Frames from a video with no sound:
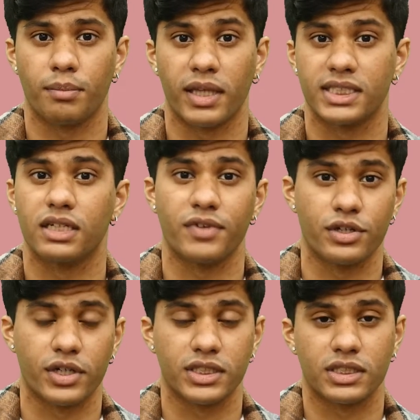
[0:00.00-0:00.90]
places of
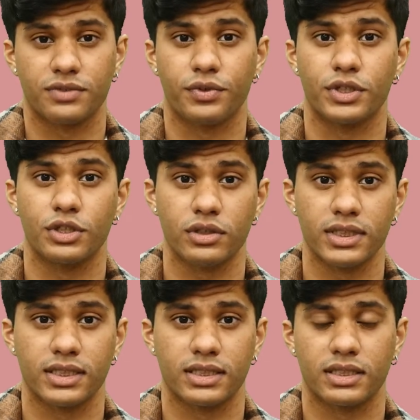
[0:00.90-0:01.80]
interests for
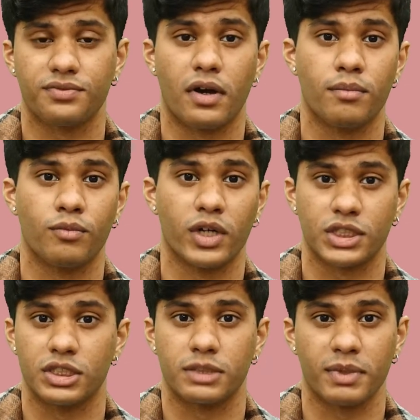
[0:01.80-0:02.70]
tourists from
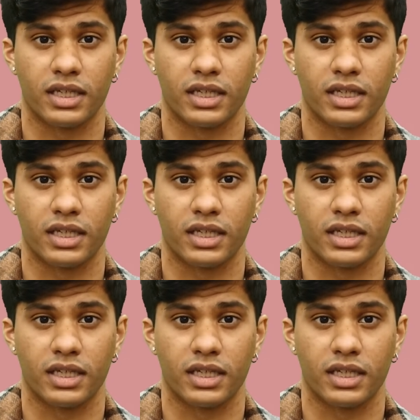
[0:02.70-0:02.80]
Western